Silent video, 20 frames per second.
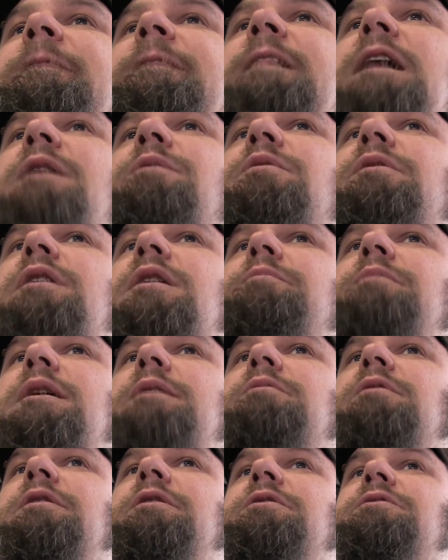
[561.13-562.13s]
I will not be
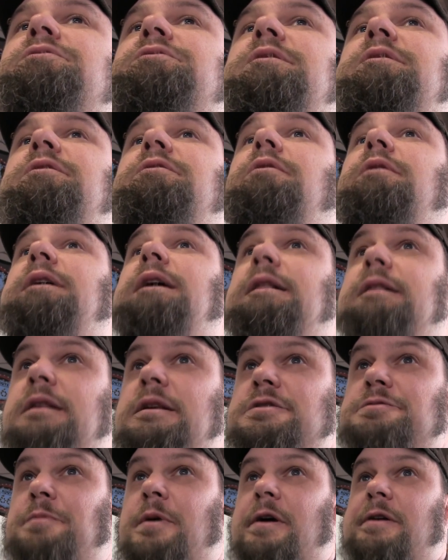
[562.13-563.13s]
able to use it to go get
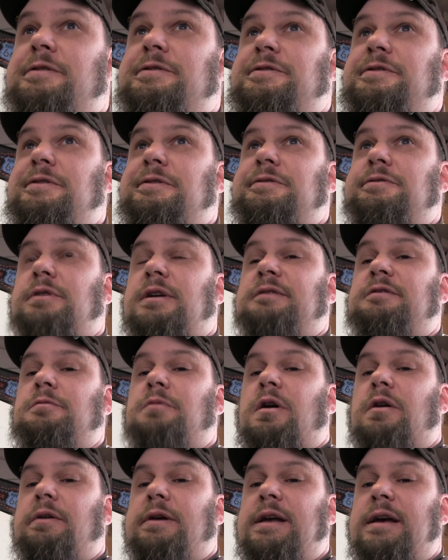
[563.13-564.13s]
these parts, so I'll have to
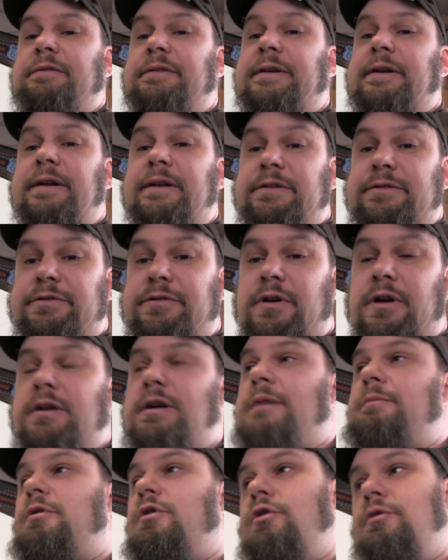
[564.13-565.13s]
borrow Kevin in his
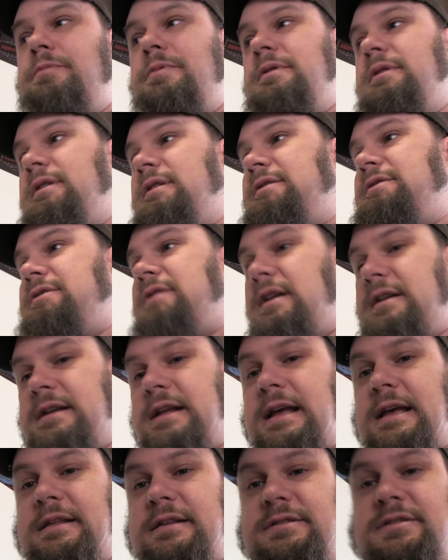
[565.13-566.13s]
truck. I'm hoping this
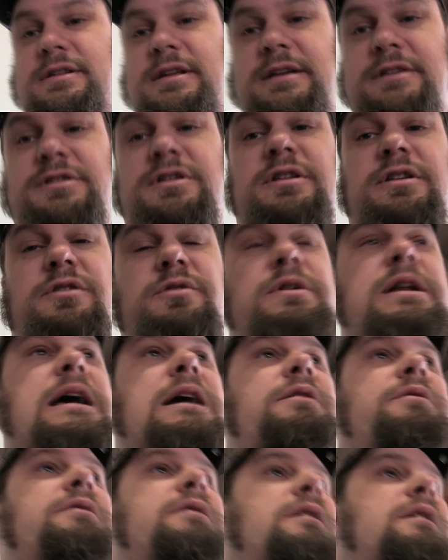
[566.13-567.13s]
Sunday this thing's going to go
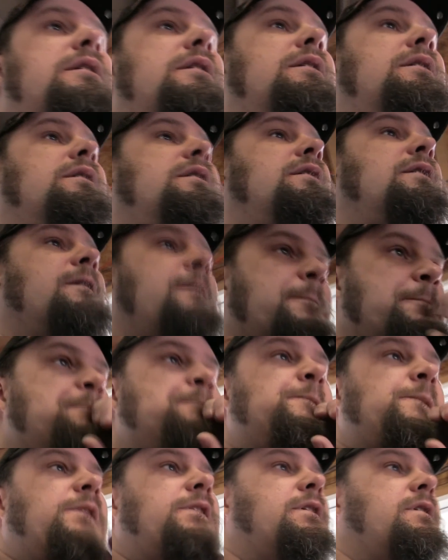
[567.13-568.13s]
down.
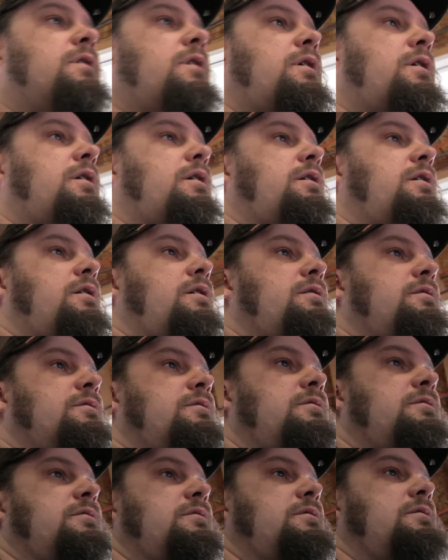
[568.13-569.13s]
The car
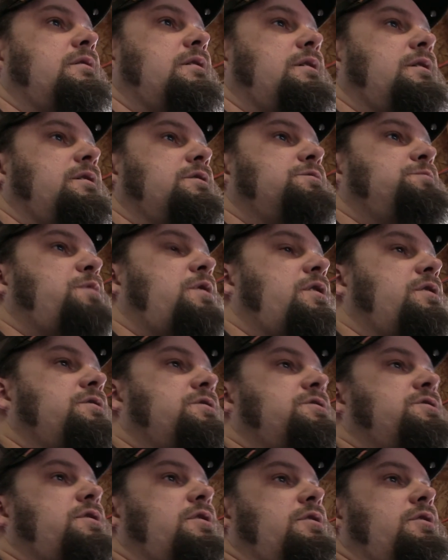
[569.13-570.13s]
and its
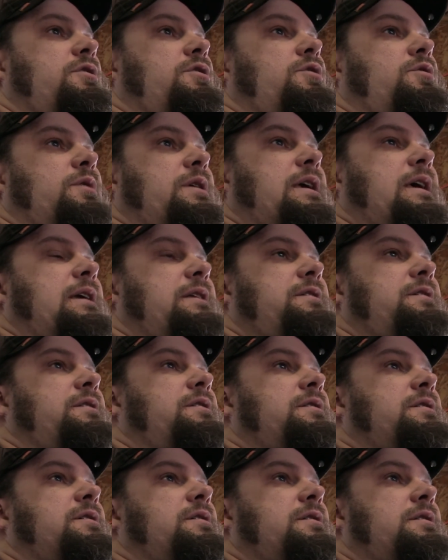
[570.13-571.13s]
parts are
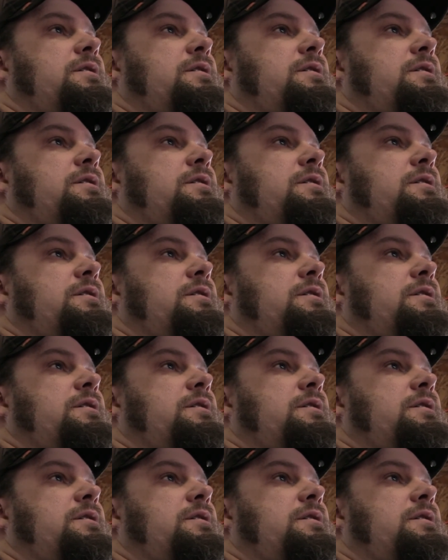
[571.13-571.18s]
located